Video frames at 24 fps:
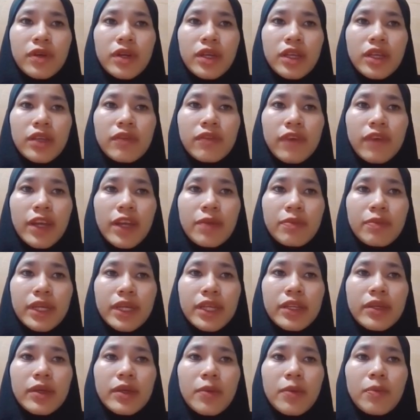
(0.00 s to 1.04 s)

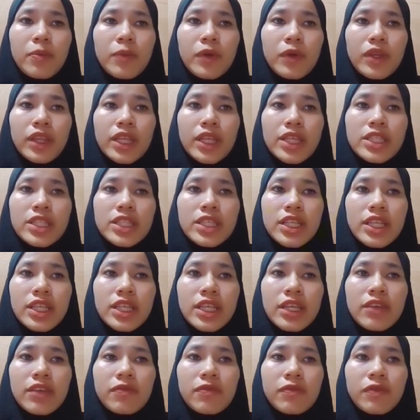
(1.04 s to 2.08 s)
environment,
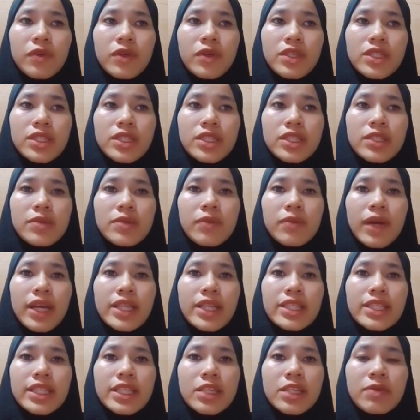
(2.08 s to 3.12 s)
potentially fostered by
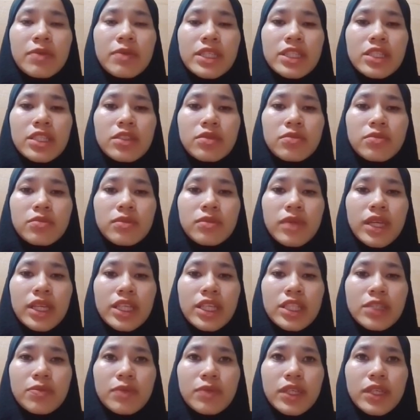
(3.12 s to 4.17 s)
senior
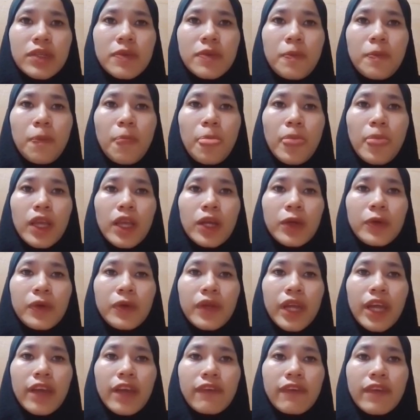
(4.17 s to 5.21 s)
management,
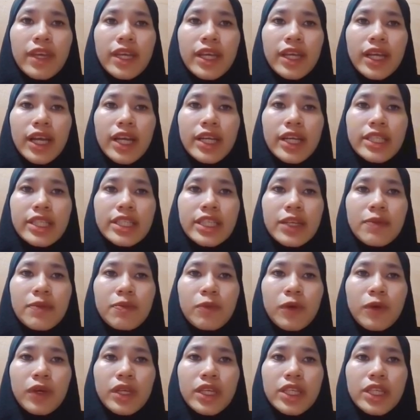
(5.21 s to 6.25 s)
could have encouraged
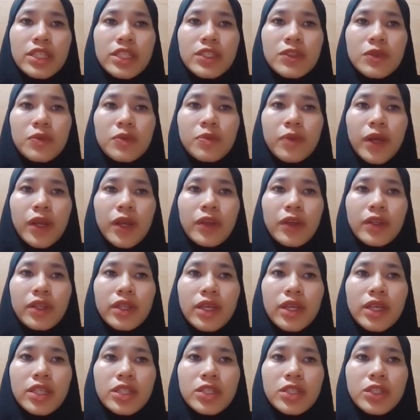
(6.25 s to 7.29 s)
employees to
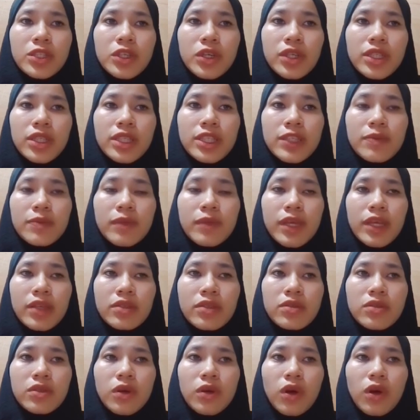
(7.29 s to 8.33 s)
prioritize short-term
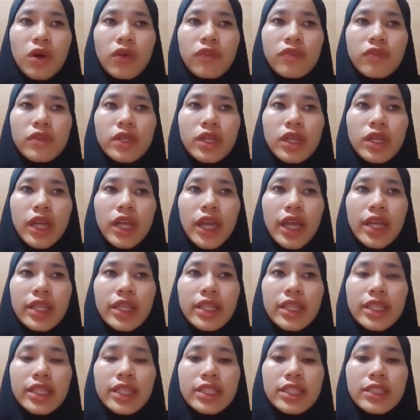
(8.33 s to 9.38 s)
gains over
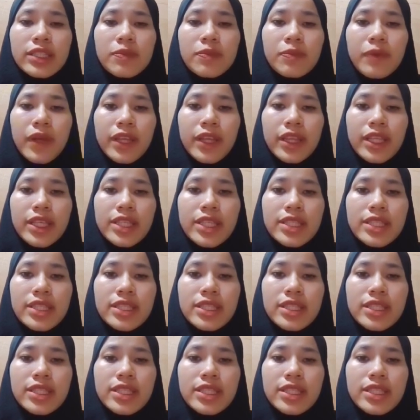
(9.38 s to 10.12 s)
ethical practice.